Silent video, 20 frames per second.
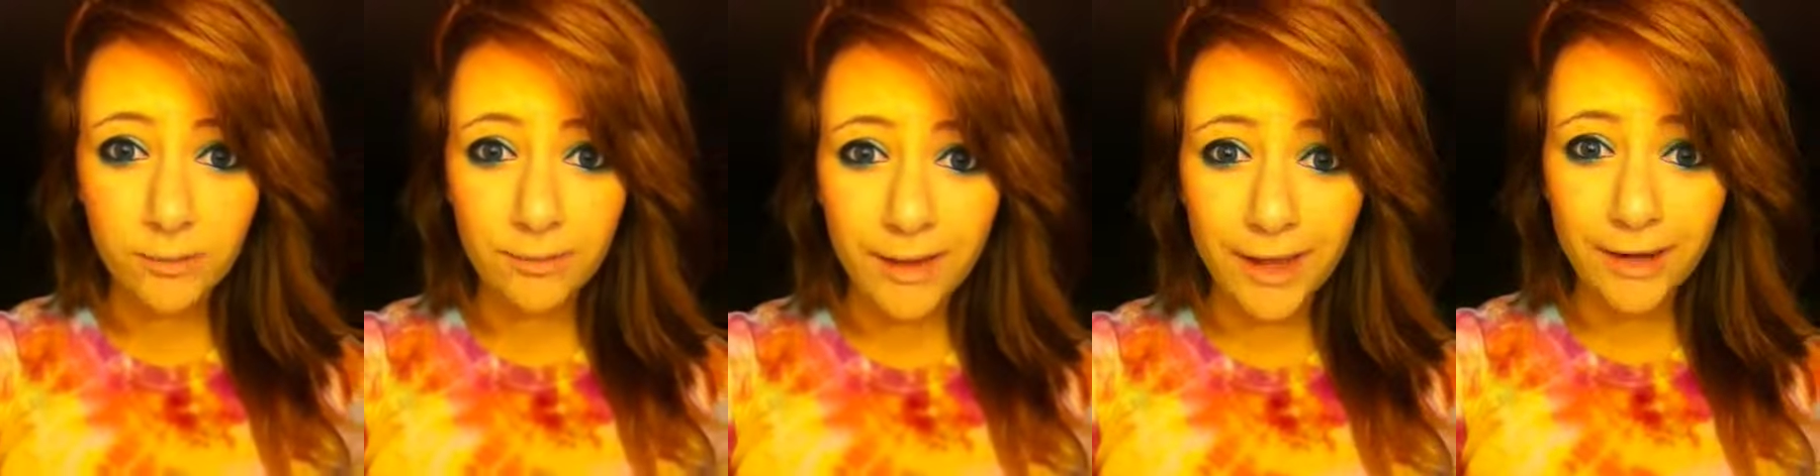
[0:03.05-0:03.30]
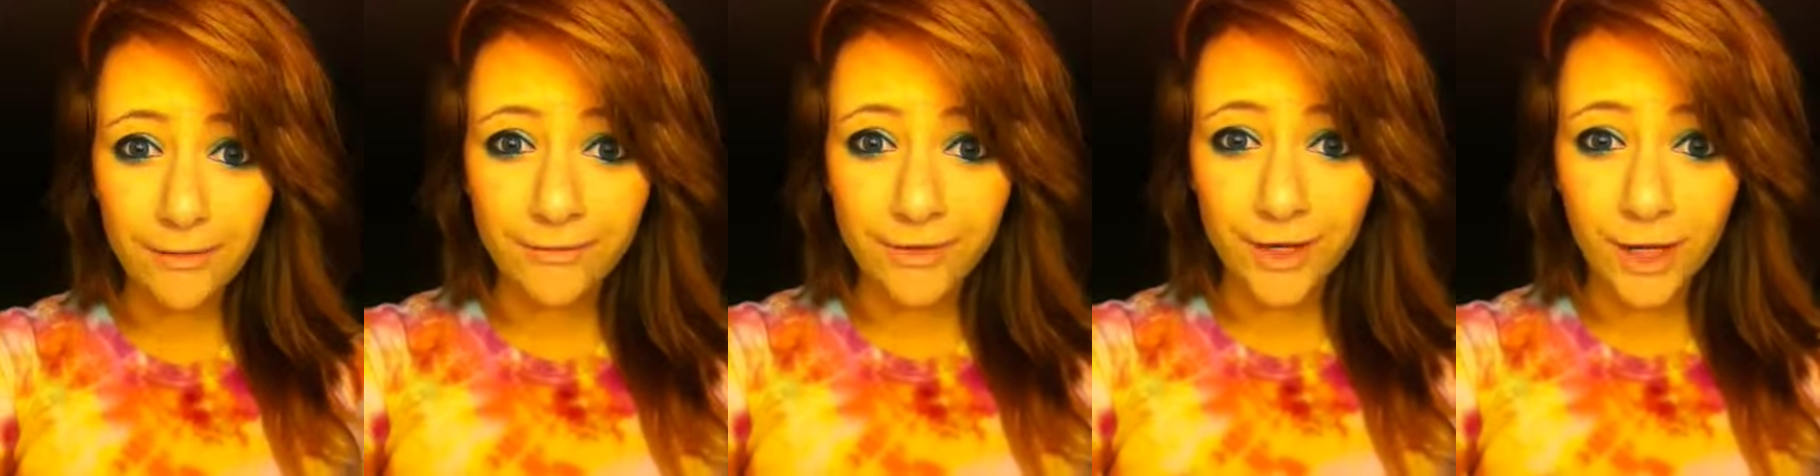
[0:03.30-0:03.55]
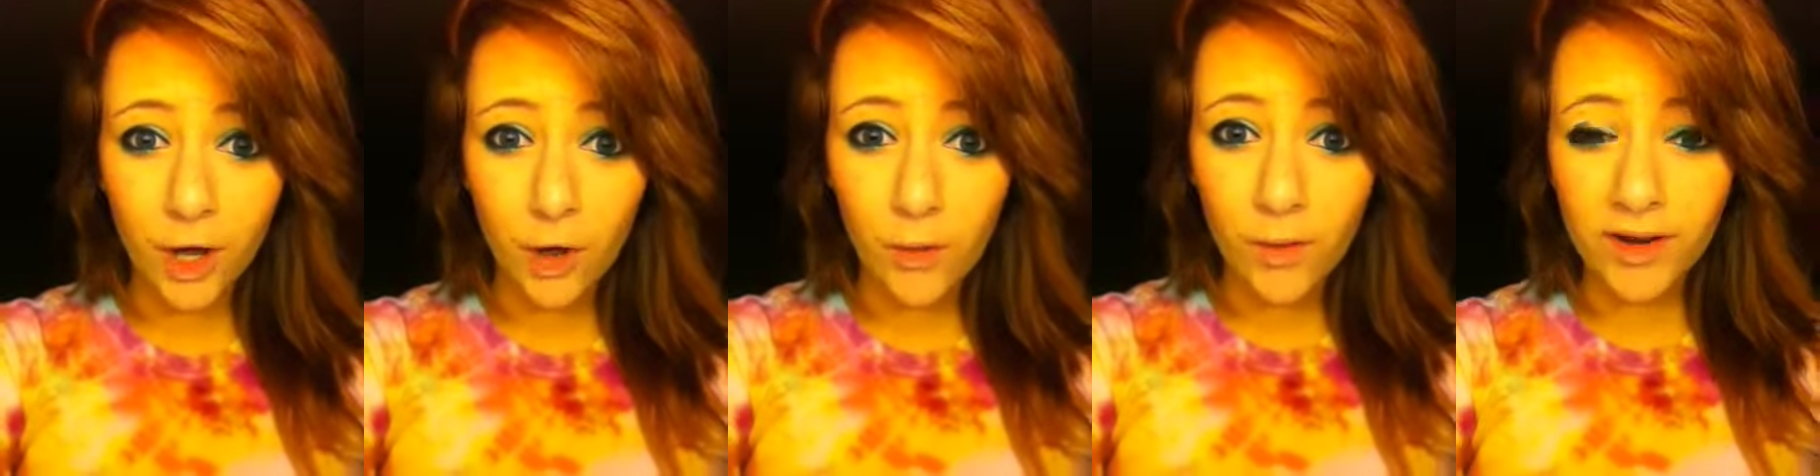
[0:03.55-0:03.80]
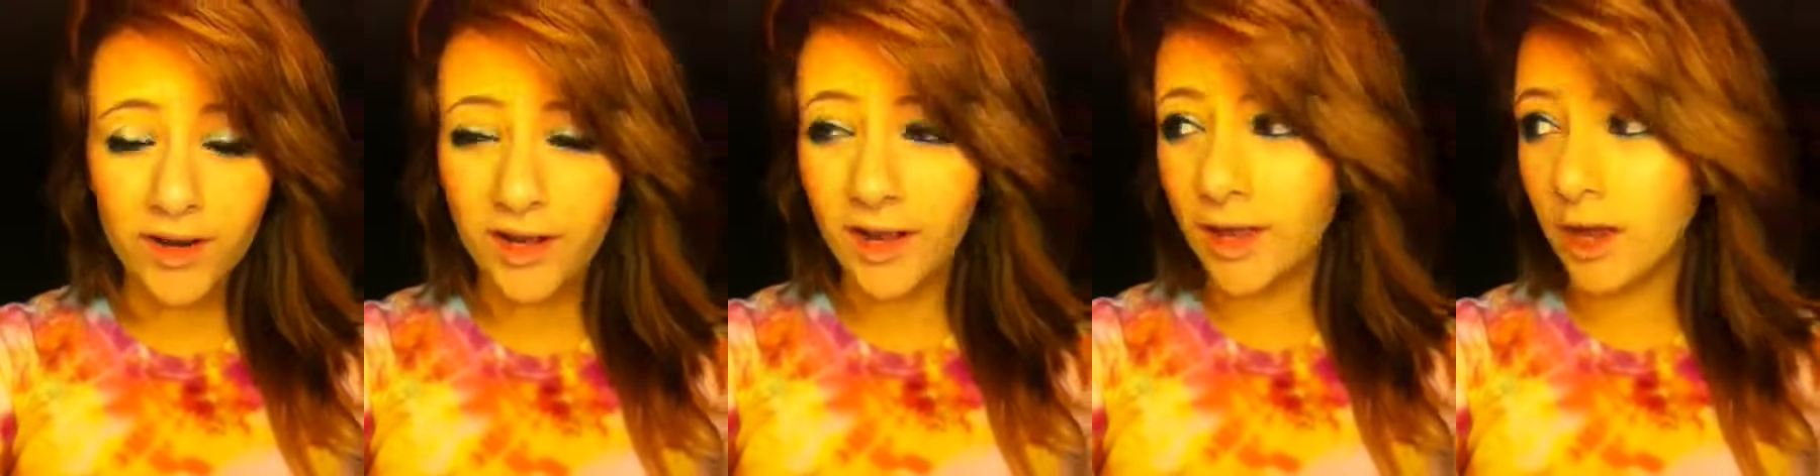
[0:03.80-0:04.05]
made a
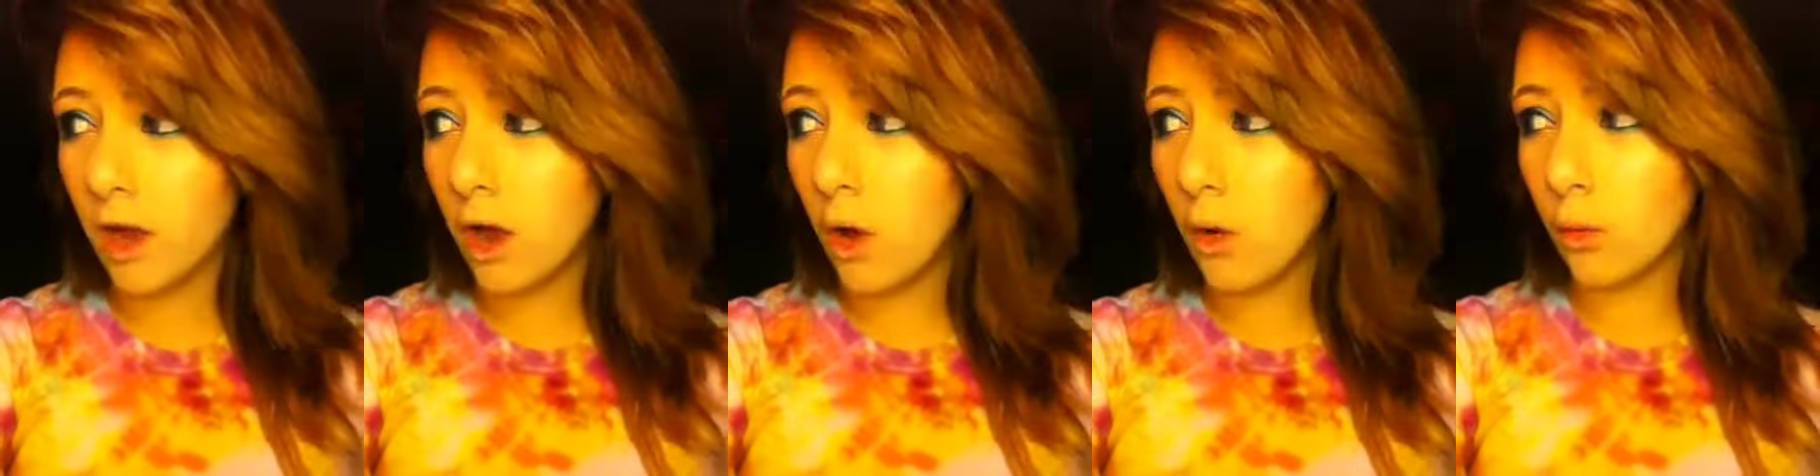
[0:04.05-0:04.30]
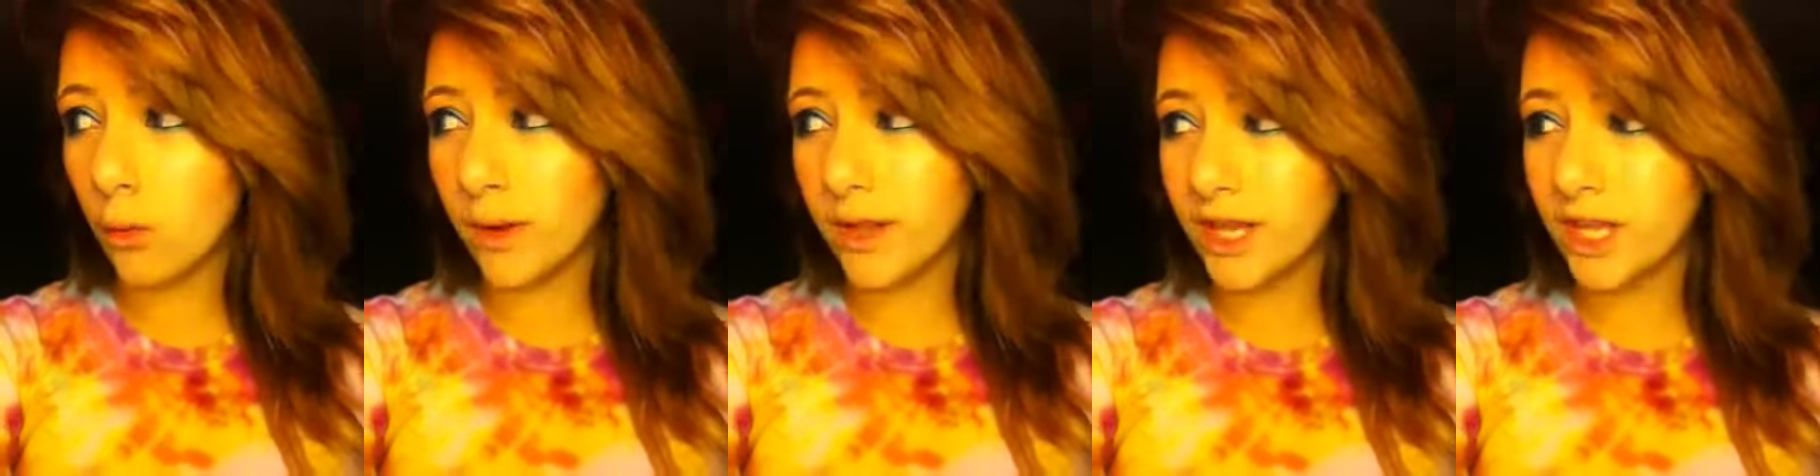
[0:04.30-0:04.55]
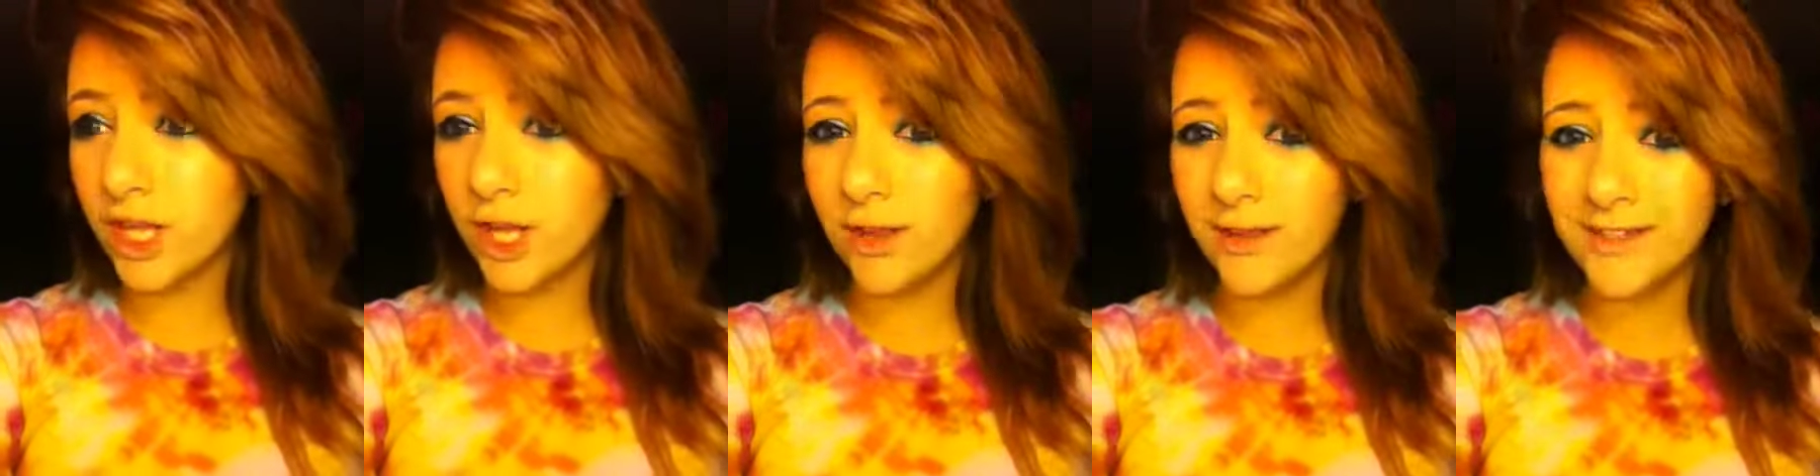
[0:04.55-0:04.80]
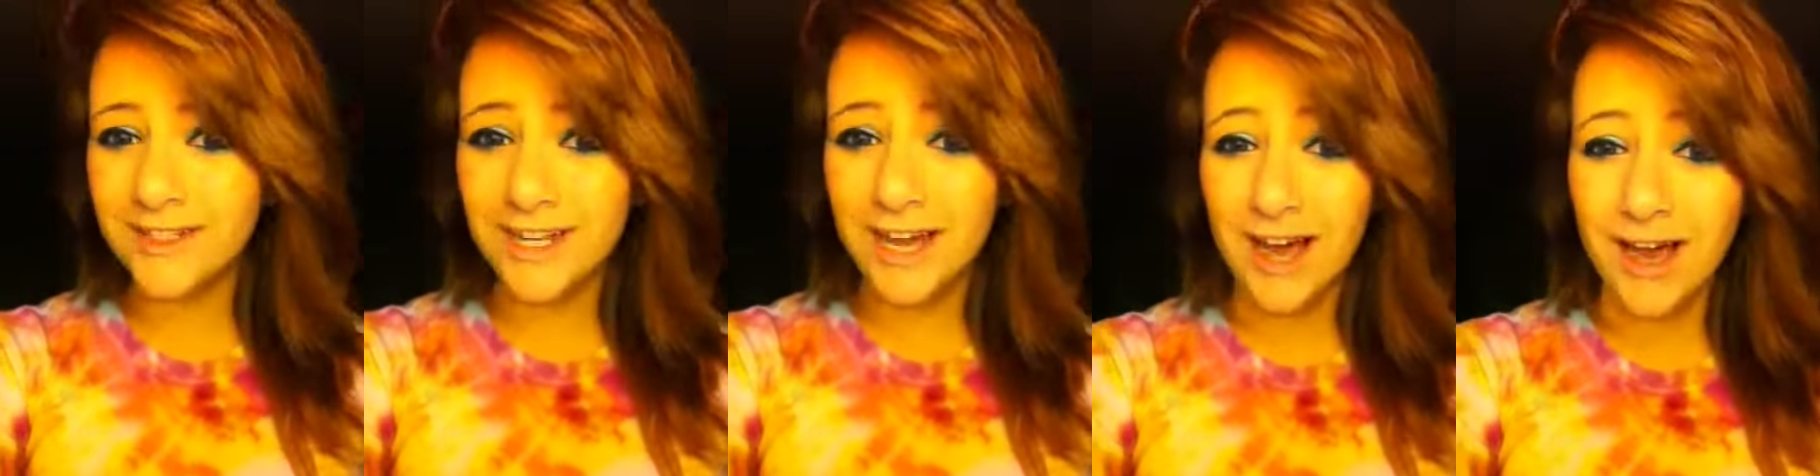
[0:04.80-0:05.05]
video in like a really
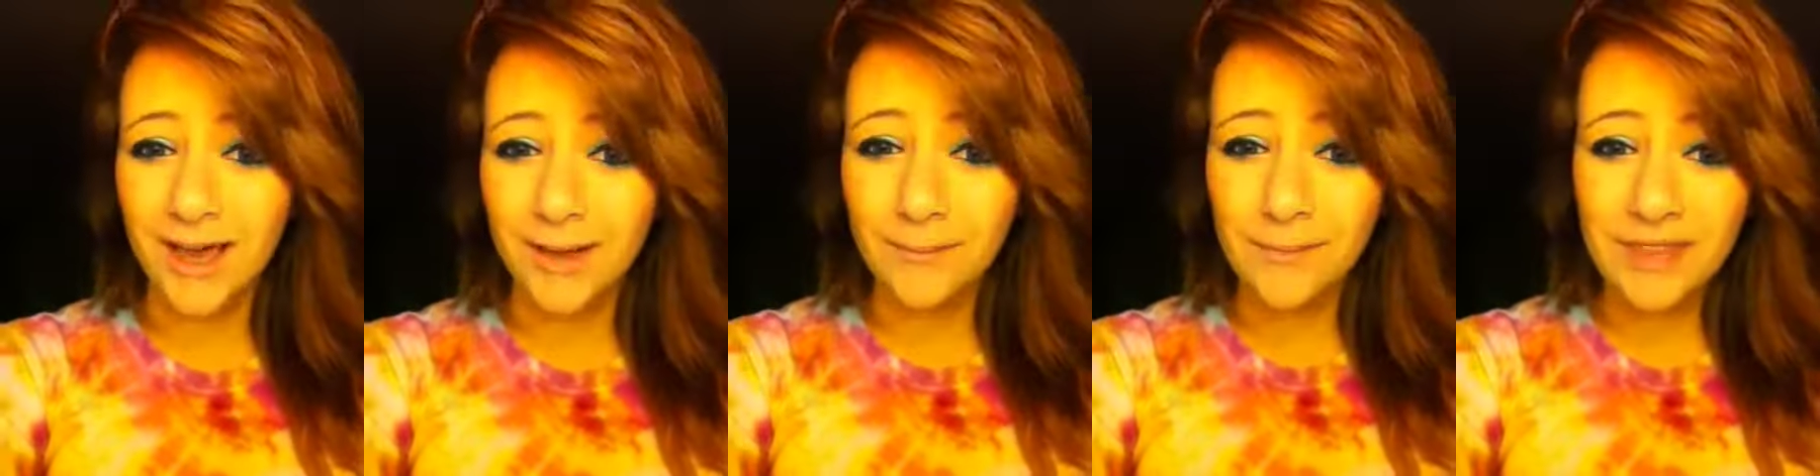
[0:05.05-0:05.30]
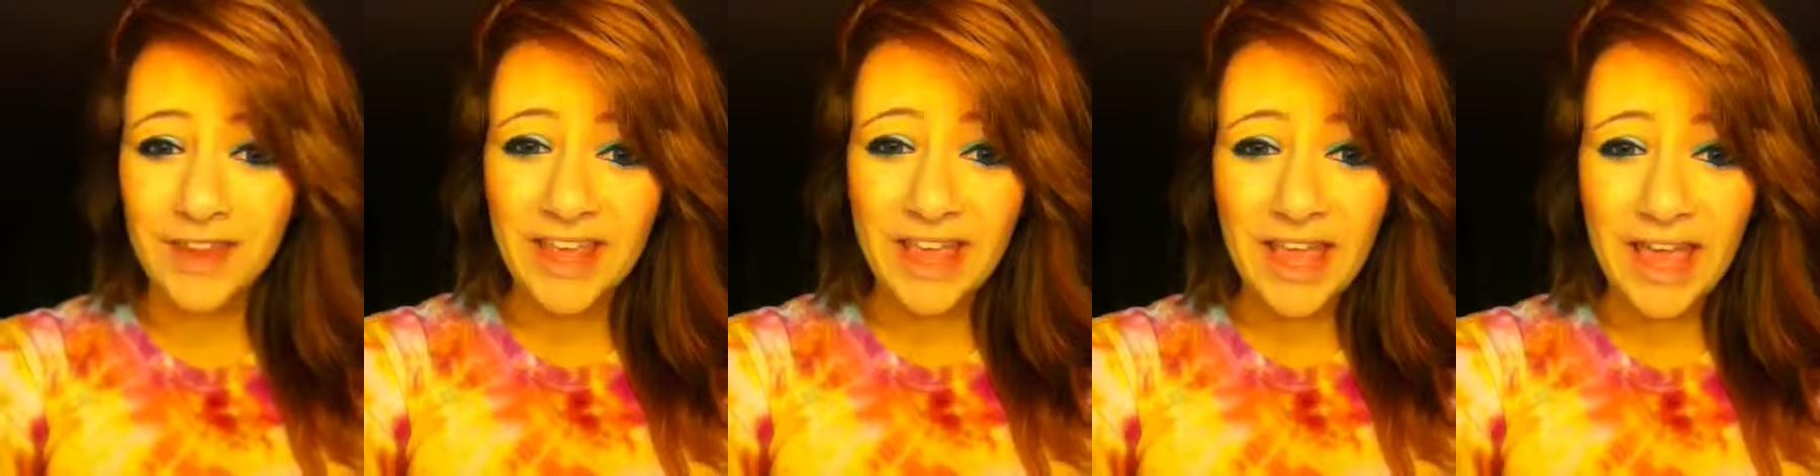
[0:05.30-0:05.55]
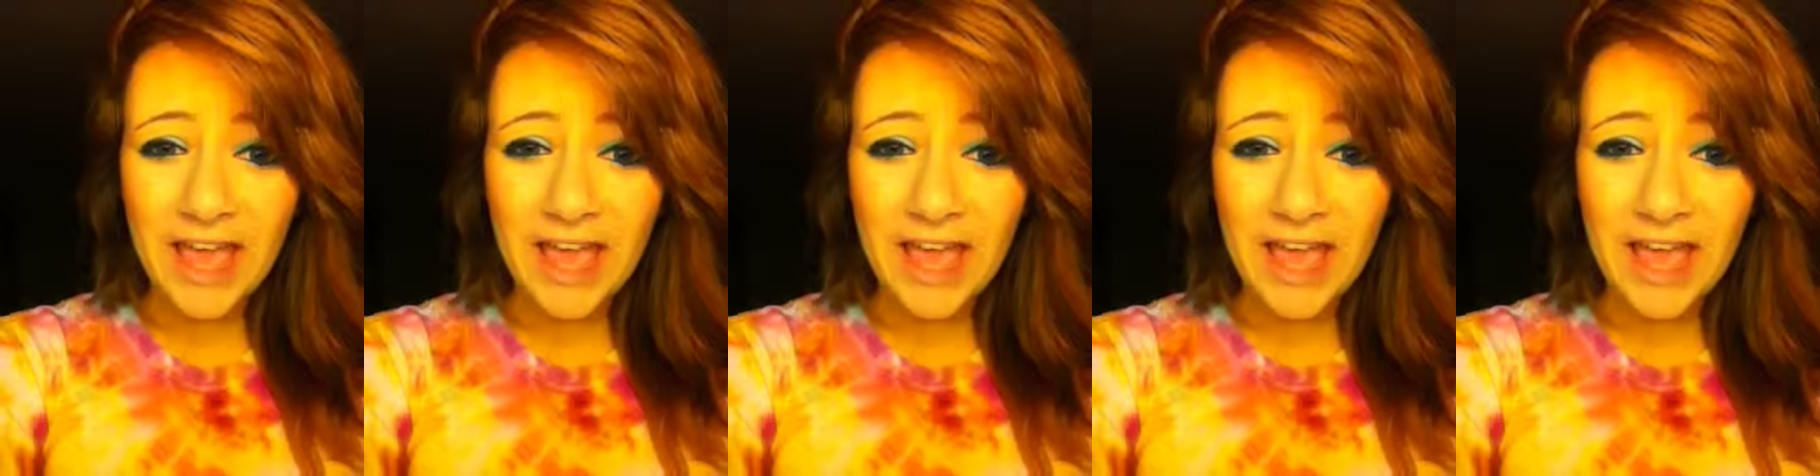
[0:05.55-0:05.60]
long time,